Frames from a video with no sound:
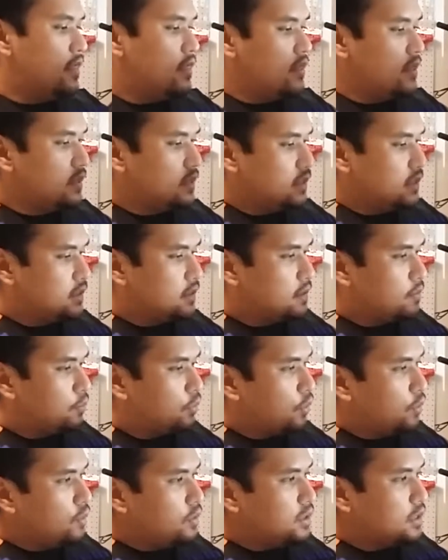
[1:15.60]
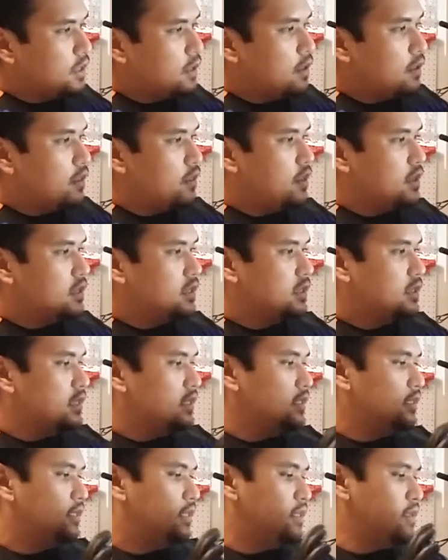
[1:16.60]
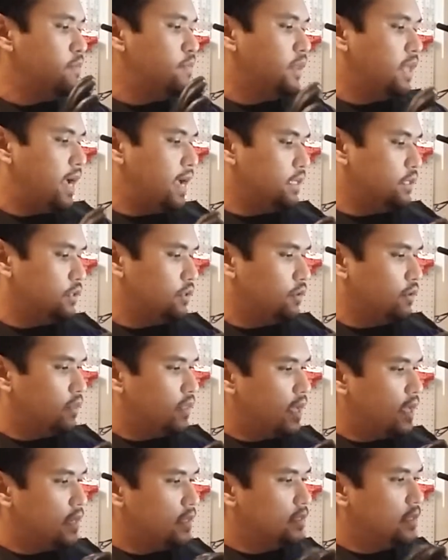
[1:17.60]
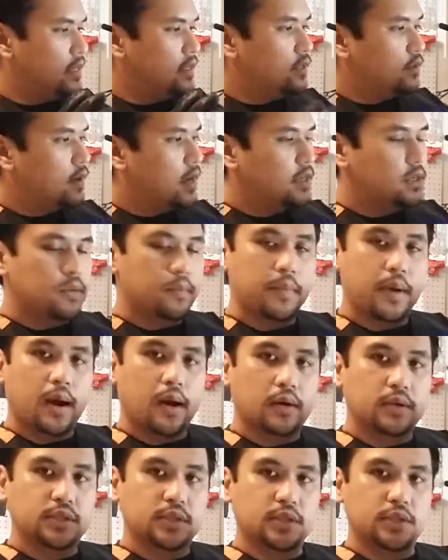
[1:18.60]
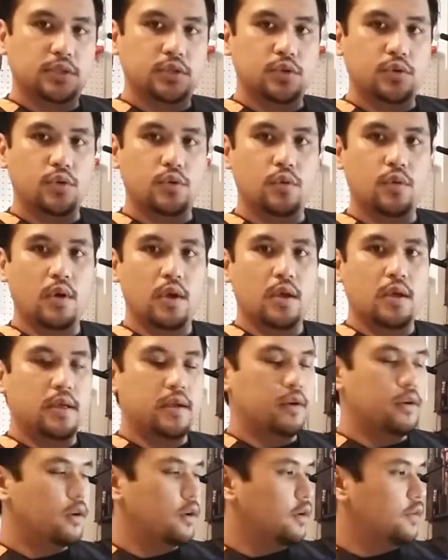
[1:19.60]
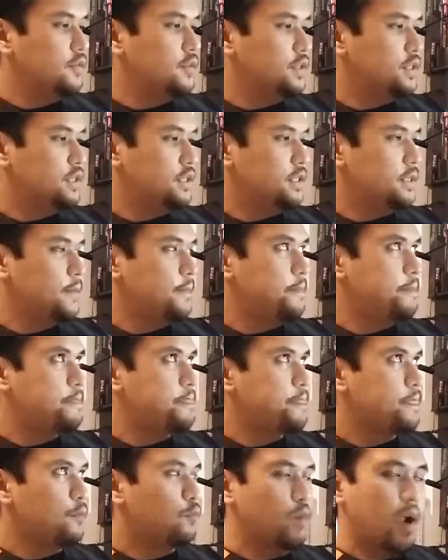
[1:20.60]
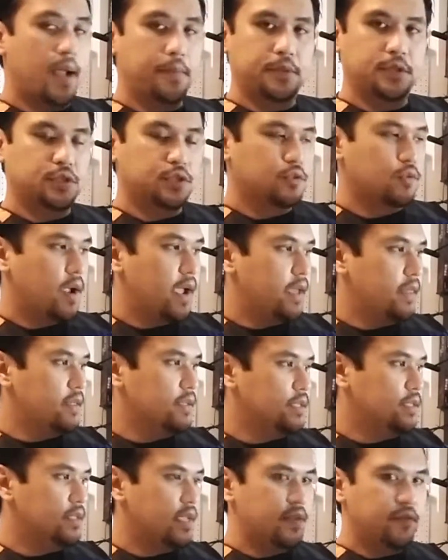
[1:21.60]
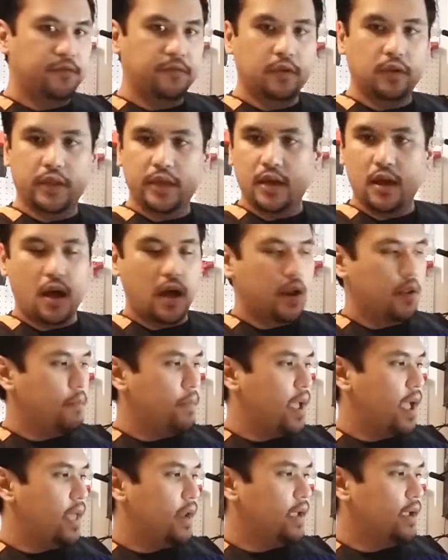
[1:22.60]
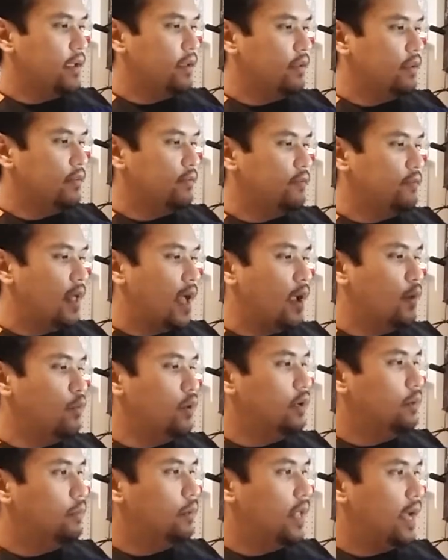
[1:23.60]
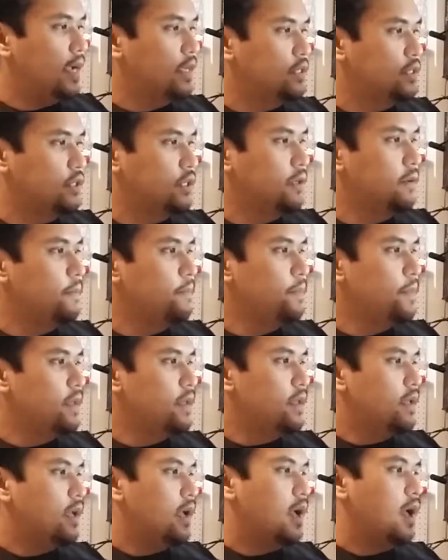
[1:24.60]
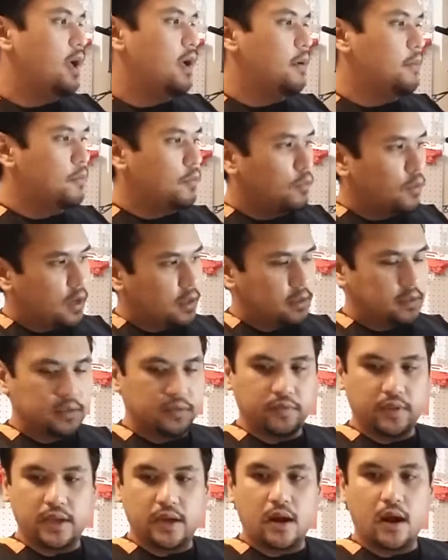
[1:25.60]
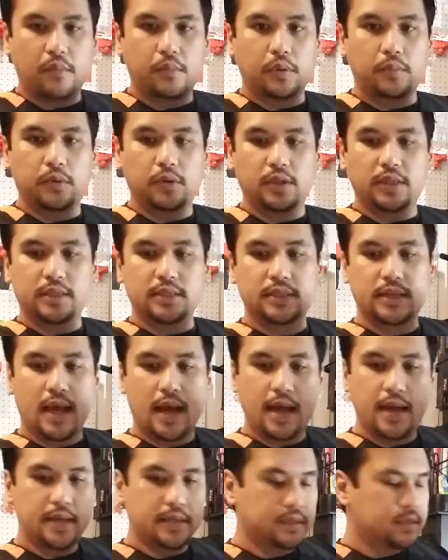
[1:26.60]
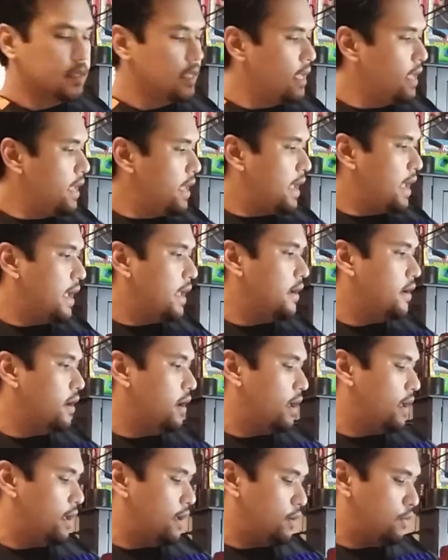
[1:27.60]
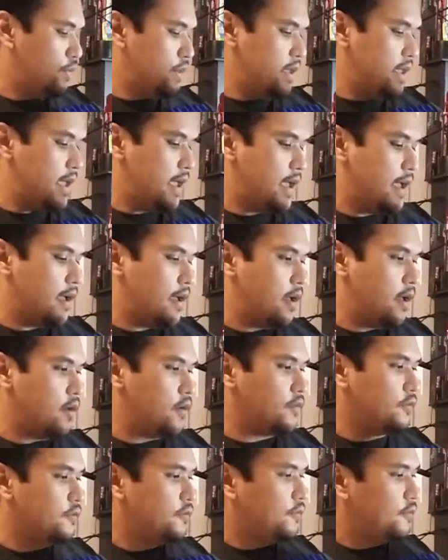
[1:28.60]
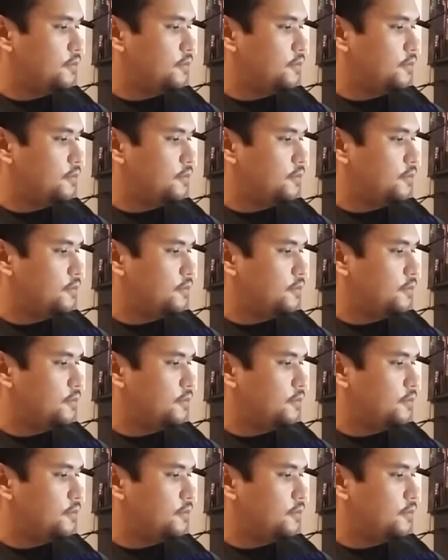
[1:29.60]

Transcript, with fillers: This is the Brute. This is the blaster that is a direct comparison to Nerf's Rapid Strike. This is a fully automatic flywheel blaster, relatively comparable in size, and we have